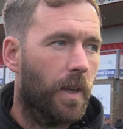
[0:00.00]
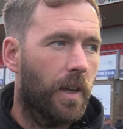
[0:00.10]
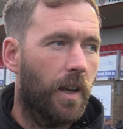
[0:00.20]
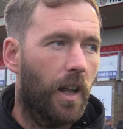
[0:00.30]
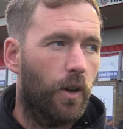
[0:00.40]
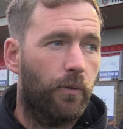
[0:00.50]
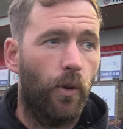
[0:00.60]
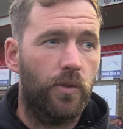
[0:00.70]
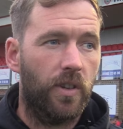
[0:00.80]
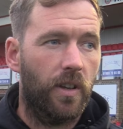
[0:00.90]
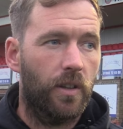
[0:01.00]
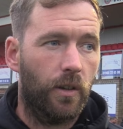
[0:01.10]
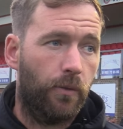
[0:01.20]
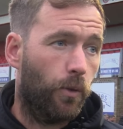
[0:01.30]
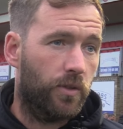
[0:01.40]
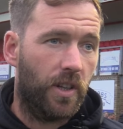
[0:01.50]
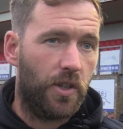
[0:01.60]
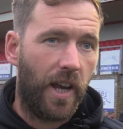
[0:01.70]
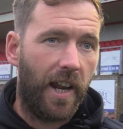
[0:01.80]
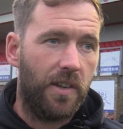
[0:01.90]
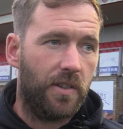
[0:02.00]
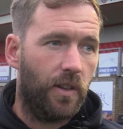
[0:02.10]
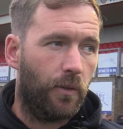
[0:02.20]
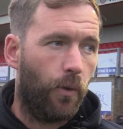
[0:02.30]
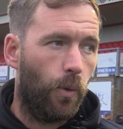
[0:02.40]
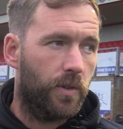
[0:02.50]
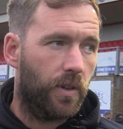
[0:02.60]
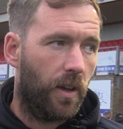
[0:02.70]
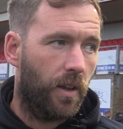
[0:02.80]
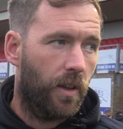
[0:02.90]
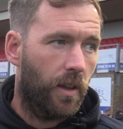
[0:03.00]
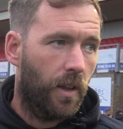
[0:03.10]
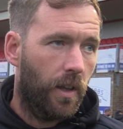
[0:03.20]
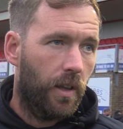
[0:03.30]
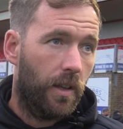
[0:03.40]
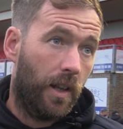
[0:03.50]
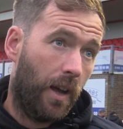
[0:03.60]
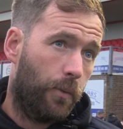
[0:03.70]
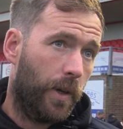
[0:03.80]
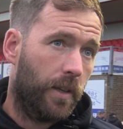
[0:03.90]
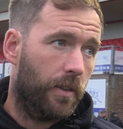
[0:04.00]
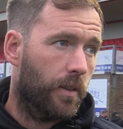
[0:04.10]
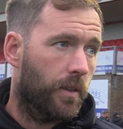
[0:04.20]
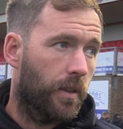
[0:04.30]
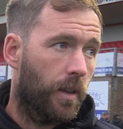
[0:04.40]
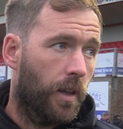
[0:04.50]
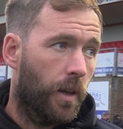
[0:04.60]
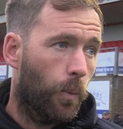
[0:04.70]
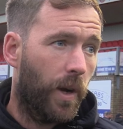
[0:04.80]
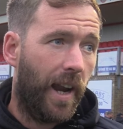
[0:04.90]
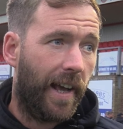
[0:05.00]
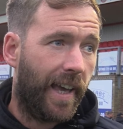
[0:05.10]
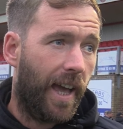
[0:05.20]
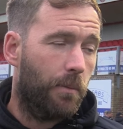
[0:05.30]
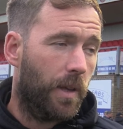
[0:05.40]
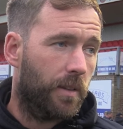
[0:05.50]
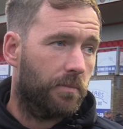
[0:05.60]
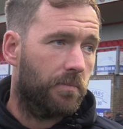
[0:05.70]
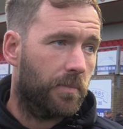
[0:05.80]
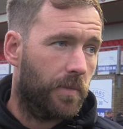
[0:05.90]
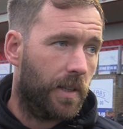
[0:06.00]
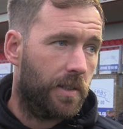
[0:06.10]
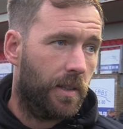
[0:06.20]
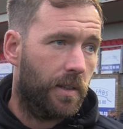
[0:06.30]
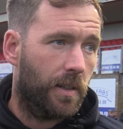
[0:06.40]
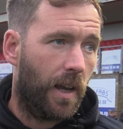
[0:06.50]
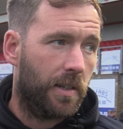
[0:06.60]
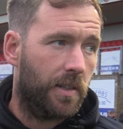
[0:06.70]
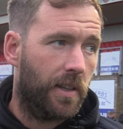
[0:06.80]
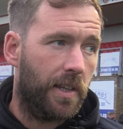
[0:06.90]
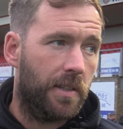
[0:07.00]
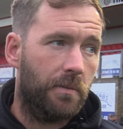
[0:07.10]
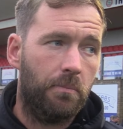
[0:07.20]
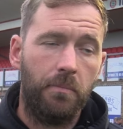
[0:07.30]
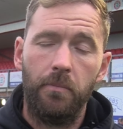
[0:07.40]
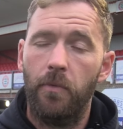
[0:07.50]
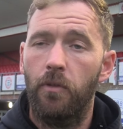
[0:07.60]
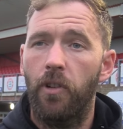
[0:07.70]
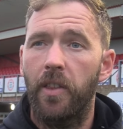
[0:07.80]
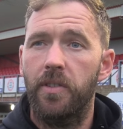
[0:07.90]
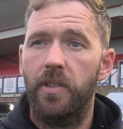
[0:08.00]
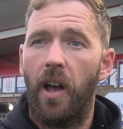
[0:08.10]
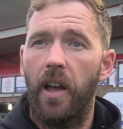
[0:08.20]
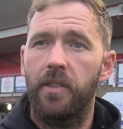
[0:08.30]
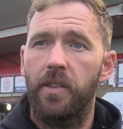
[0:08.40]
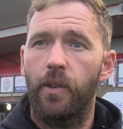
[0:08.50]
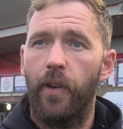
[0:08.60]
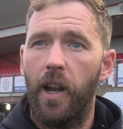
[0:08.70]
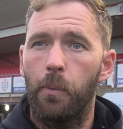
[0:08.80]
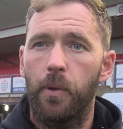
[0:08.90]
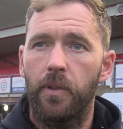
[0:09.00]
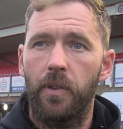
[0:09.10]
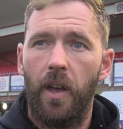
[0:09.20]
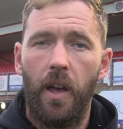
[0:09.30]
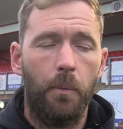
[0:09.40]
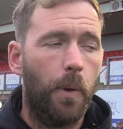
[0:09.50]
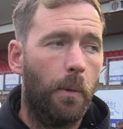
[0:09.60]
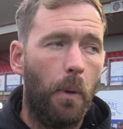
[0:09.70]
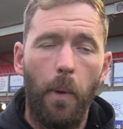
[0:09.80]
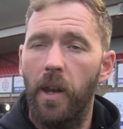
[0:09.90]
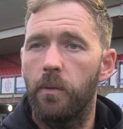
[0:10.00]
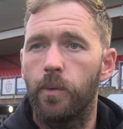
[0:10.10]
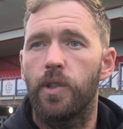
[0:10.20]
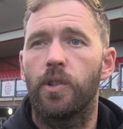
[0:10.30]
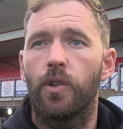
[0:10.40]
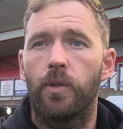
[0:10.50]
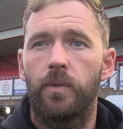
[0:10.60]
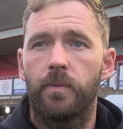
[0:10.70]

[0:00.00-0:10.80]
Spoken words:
you know, I look forward to the challenge, and look forward to, you know, if we can win that game. That's a decent run starting to develop, and a bit of momentum, which is good.